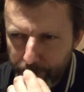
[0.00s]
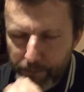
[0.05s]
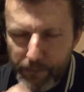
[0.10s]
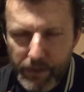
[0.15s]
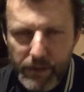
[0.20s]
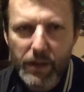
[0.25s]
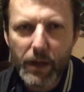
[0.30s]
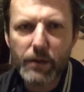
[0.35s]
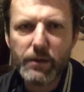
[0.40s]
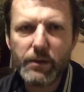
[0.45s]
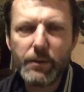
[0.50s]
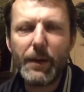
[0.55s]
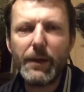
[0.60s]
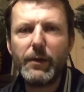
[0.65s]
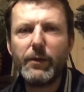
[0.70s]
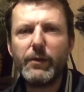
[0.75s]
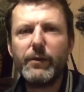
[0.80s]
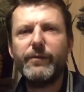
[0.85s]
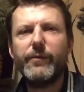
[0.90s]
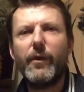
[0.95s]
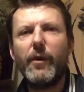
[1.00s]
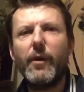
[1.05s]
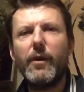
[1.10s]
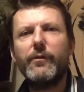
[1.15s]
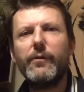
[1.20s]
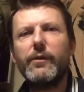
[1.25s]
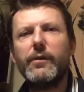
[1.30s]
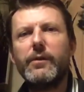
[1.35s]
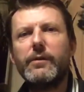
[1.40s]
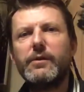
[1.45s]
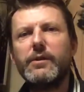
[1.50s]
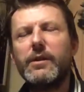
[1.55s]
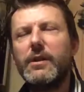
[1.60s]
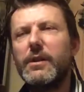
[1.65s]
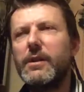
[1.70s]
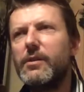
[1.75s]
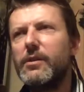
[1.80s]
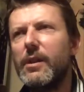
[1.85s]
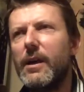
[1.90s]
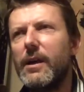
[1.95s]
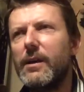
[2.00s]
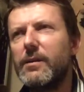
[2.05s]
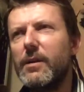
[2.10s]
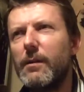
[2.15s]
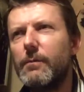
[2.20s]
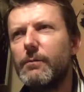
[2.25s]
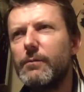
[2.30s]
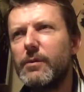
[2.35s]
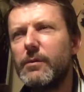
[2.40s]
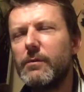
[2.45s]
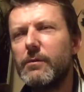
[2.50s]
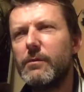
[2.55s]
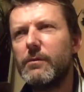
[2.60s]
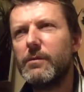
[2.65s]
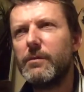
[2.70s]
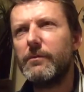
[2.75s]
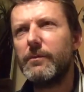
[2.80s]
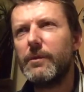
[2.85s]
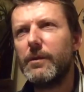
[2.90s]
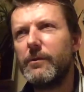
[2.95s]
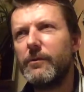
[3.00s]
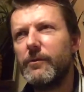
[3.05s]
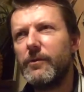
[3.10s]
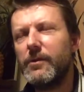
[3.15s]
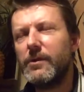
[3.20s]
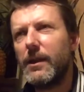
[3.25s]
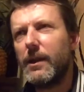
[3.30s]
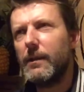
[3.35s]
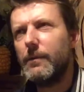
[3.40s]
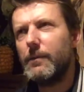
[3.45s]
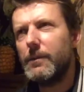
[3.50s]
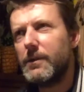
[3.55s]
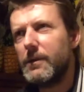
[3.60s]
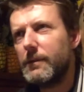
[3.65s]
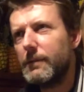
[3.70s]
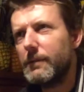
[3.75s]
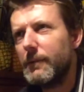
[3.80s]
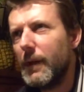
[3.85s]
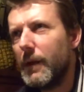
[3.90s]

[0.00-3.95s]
There's loads about another 5 others. C.J. Thompson or something, whatever his name is.